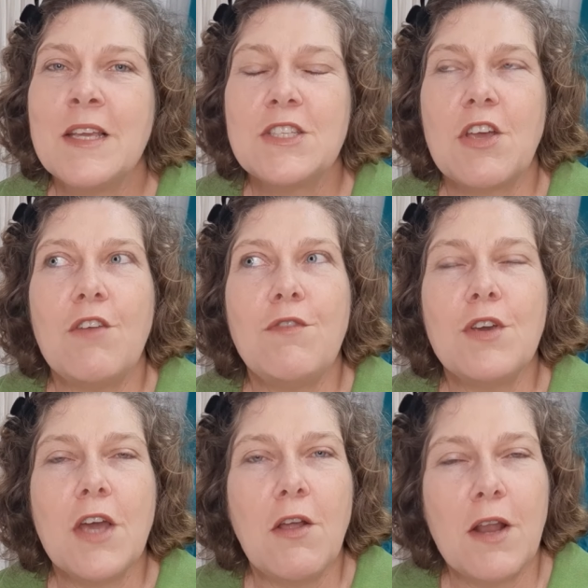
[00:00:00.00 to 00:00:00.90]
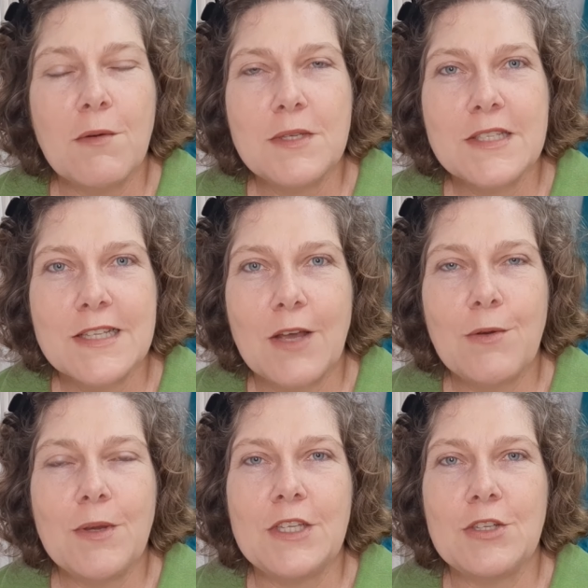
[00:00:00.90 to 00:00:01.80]
So if you go low and
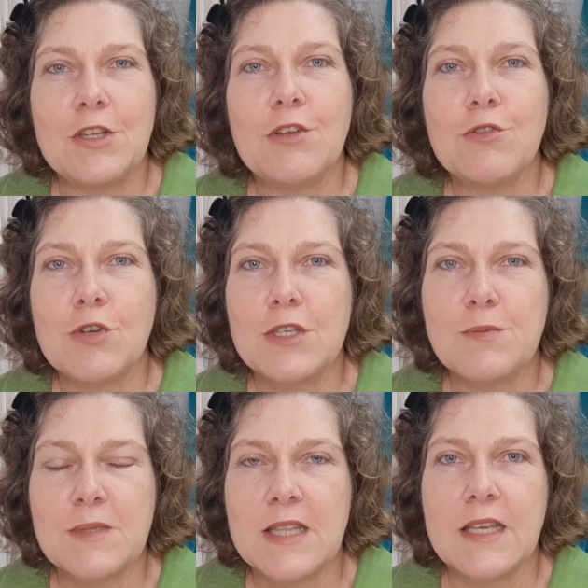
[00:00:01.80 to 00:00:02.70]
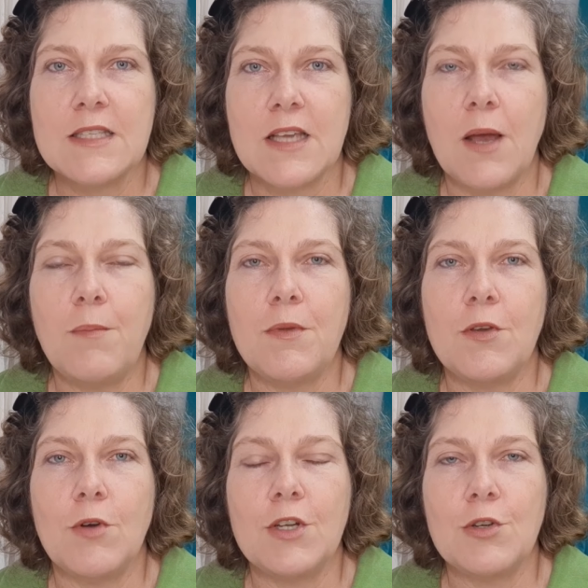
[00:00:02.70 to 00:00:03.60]
slow and you don't crisp things up,
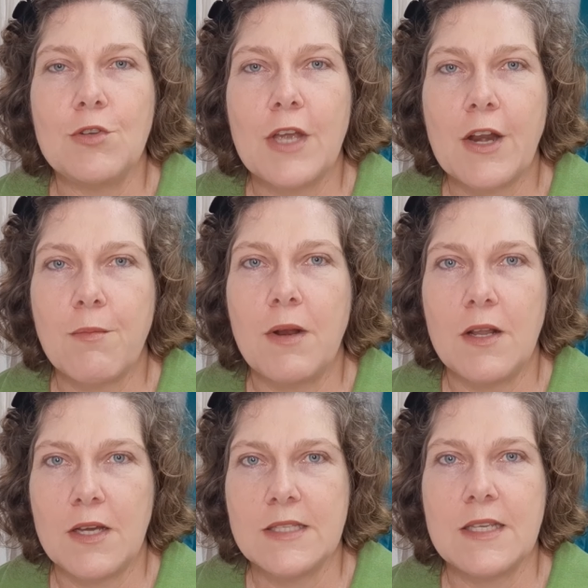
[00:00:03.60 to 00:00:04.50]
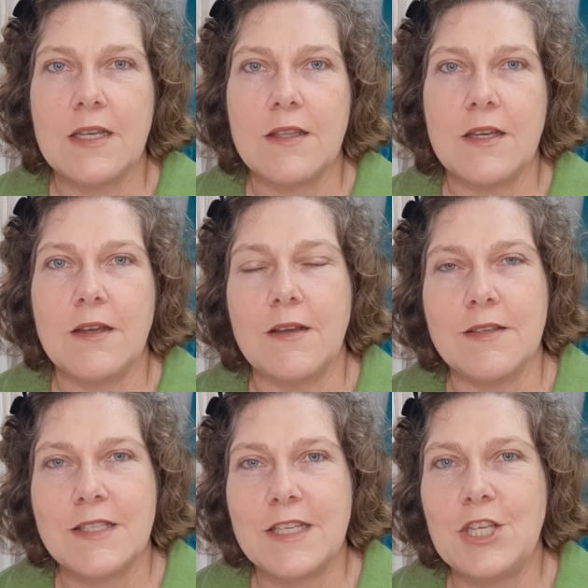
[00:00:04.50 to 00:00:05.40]
you are not caramelizing the
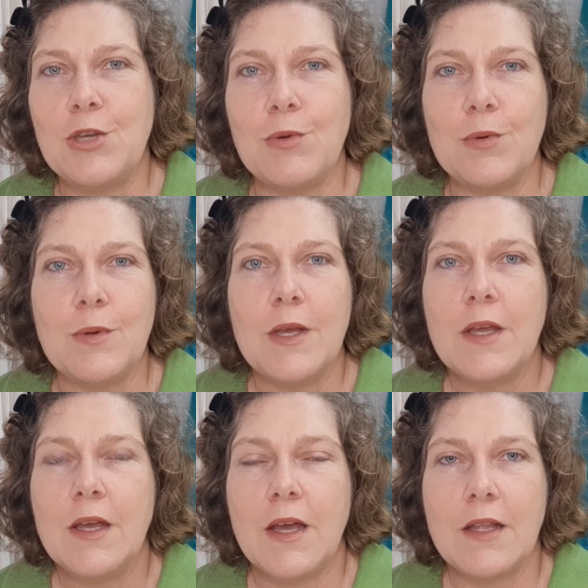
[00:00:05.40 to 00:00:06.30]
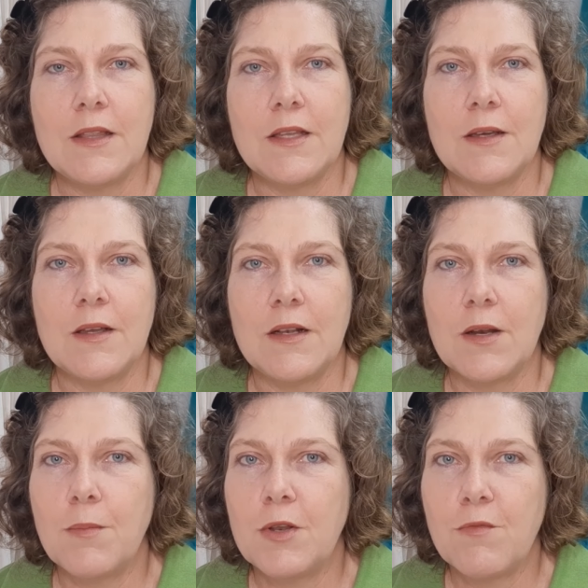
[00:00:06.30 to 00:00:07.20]
sinew and the
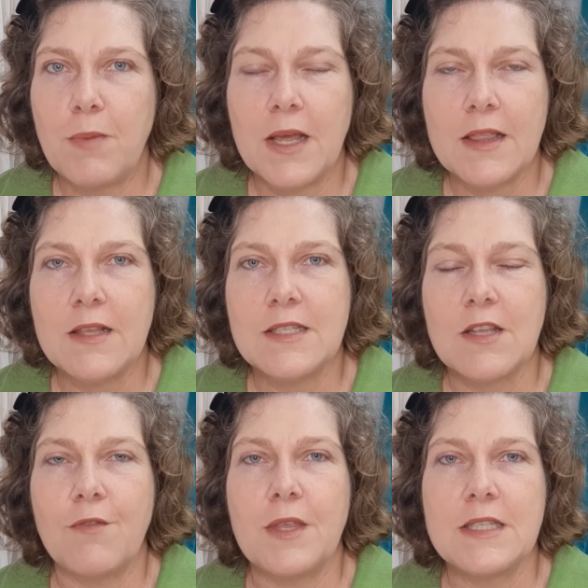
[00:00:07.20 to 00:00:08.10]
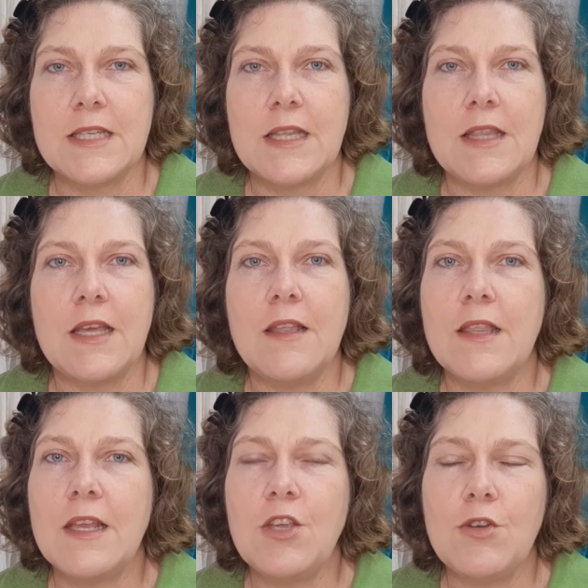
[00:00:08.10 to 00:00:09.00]
little bit of blood and stuff that's in there,
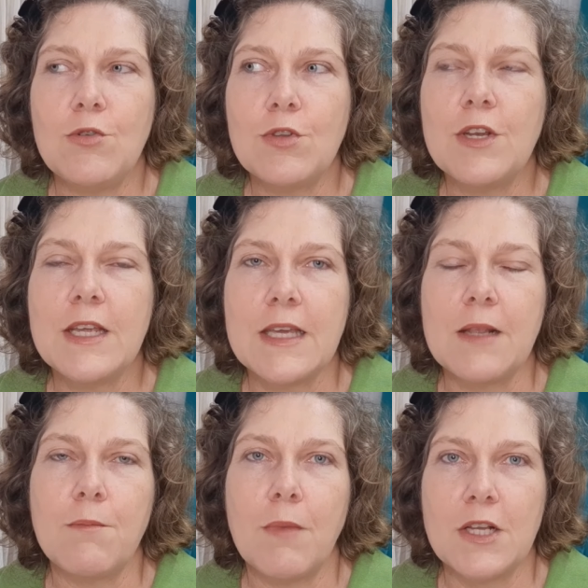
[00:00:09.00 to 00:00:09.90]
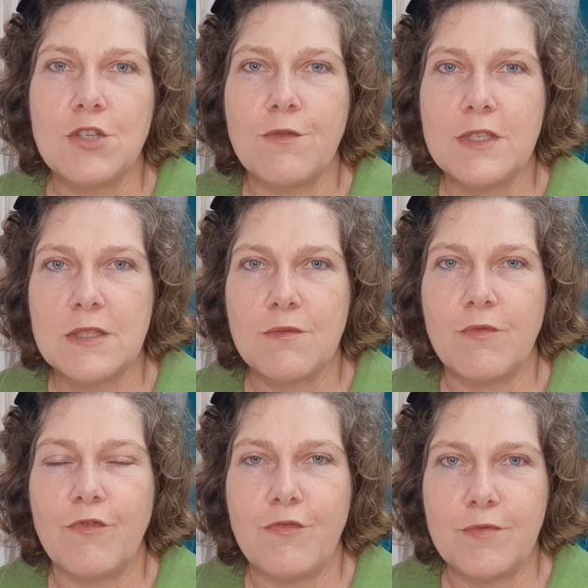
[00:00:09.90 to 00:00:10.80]
then you're not going to get much of a
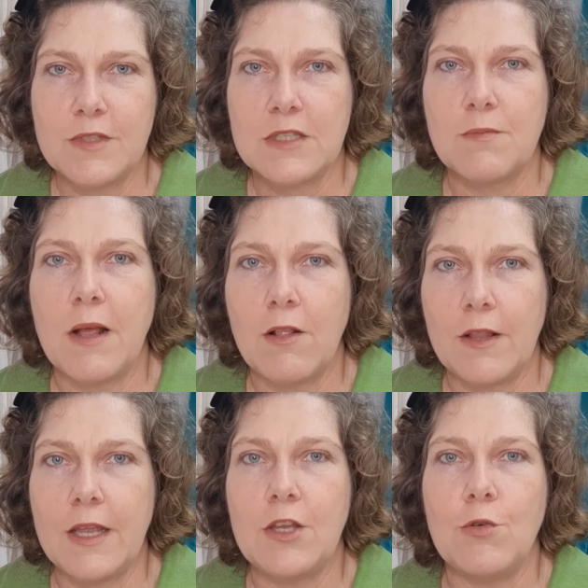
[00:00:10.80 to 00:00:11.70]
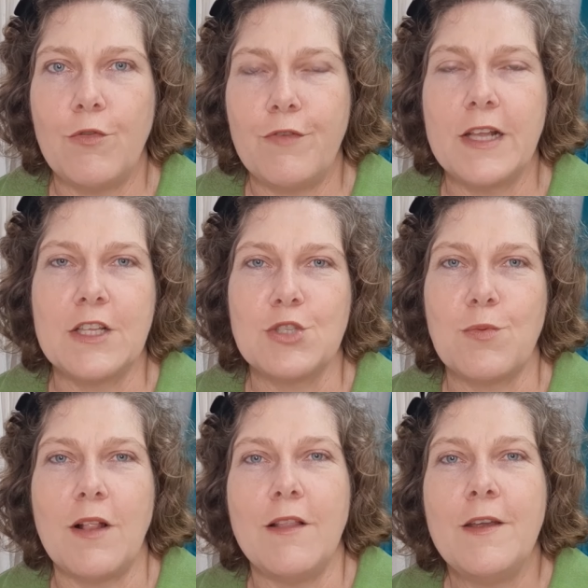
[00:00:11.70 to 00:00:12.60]
smell in your fat as
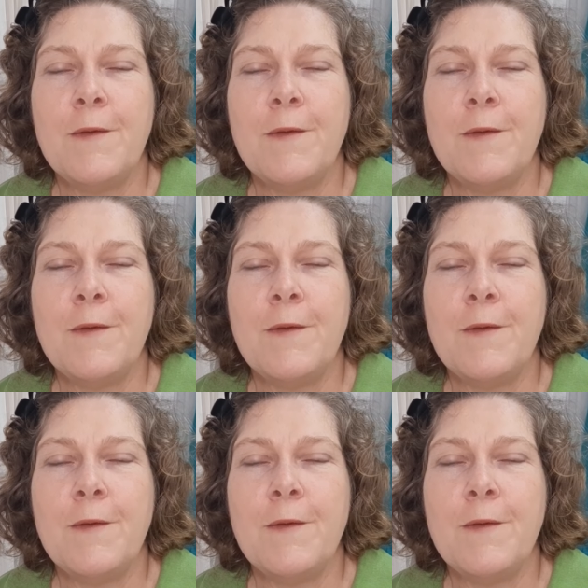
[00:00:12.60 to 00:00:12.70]
well.